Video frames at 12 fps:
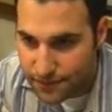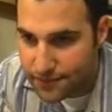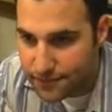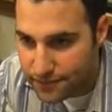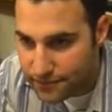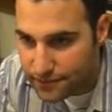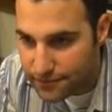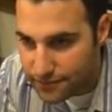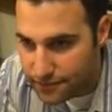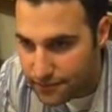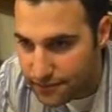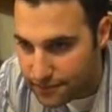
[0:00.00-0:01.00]
Sure.
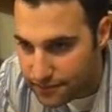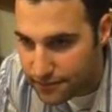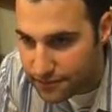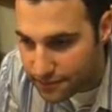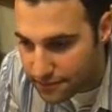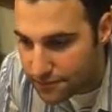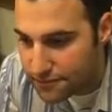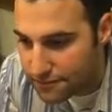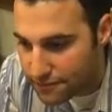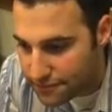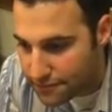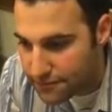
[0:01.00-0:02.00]
Excellent.
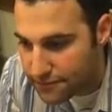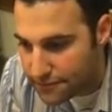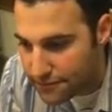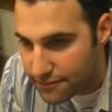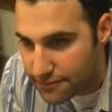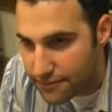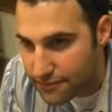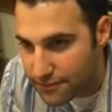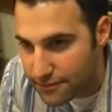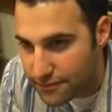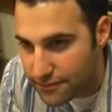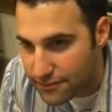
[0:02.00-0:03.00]
And of course there's the
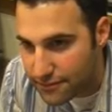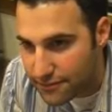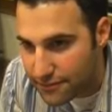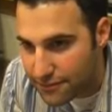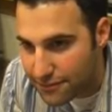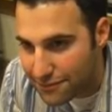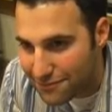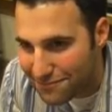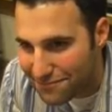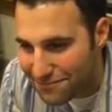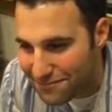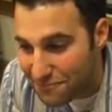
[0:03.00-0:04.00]
static analysis
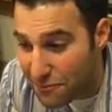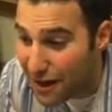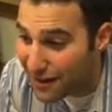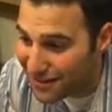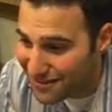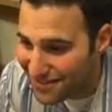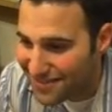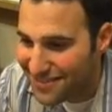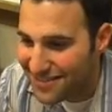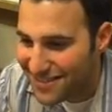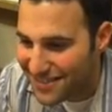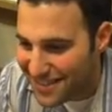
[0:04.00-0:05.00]
tools that users can
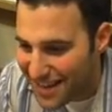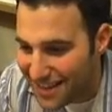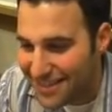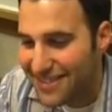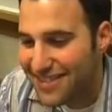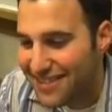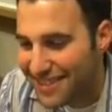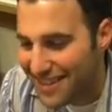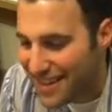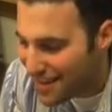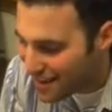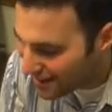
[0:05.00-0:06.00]
use to
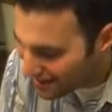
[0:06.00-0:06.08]
potentially...